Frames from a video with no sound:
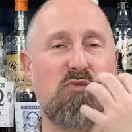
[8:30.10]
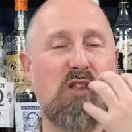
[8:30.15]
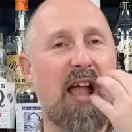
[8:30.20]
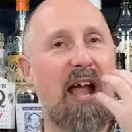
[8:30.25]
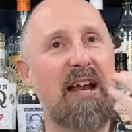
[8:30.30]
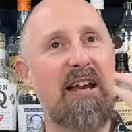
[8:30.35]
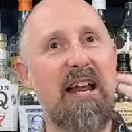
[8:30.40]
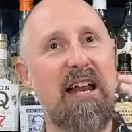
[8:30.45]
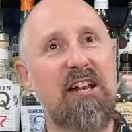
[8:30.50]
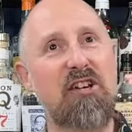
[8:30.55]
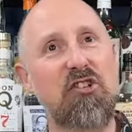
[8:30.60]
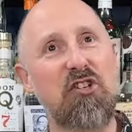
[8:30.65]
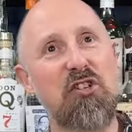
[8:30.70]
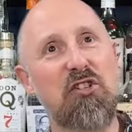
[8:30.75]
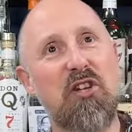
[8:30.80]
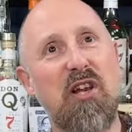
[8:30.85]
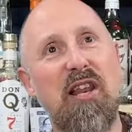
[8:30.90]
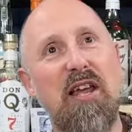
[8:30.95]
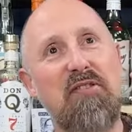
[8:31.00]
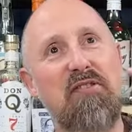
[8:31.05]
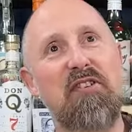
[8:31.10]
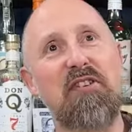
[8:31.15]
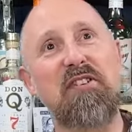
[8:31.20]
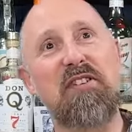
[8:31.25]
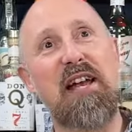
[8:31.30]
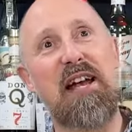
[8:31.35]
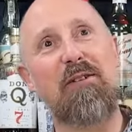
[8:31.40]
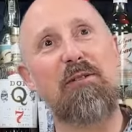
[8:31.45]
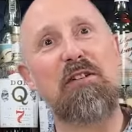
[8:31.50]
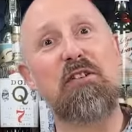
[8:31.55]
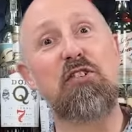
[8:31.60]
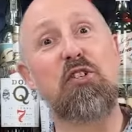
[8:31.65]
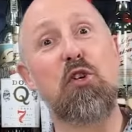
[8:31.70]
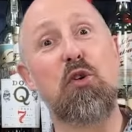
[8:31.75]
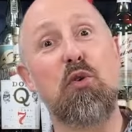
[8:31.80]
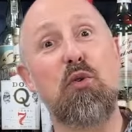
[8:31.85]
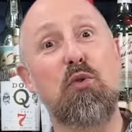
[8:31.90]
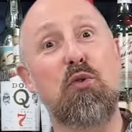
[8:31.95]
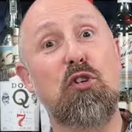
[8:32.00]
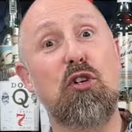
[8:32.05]
and then it just lengthens out
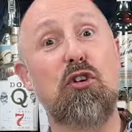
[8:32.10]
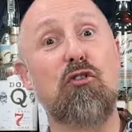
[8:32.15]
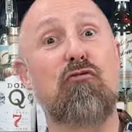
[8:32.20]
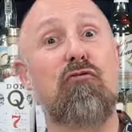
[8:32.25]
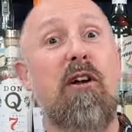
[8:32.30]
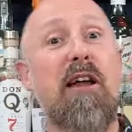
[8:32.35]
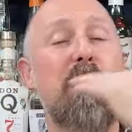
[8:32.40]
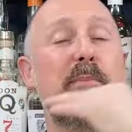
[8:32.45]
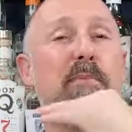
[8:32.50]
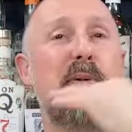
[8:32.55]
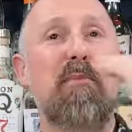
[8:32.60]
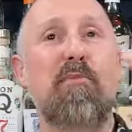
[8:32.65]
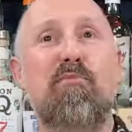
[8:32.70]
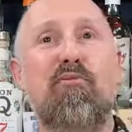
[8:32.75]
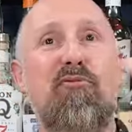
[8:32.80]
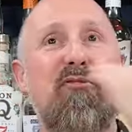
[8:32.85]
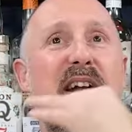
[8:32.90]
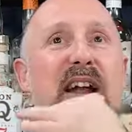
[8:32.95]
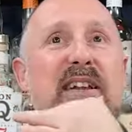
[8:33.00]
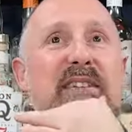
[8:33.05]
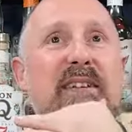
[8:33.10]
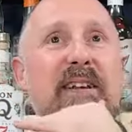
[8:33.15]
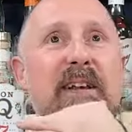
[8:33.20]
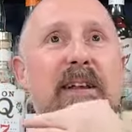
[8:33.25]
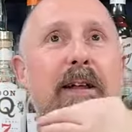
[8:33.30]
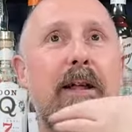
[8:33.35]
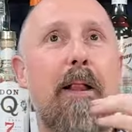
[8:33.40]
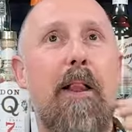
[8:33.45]
into grape brandy.